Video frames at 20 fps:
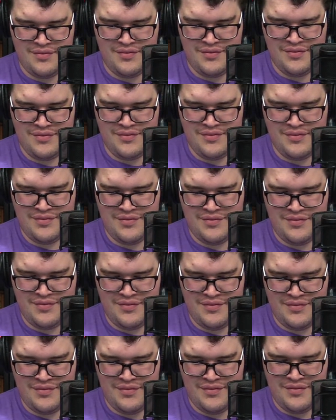
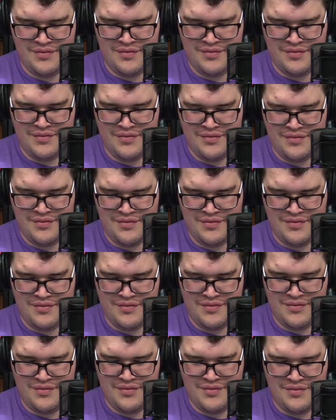
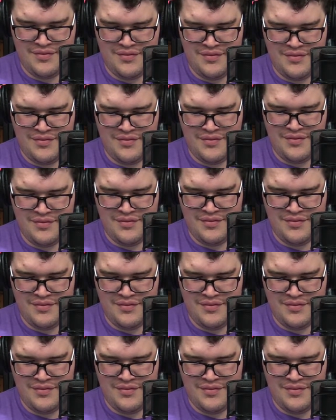(not speaking)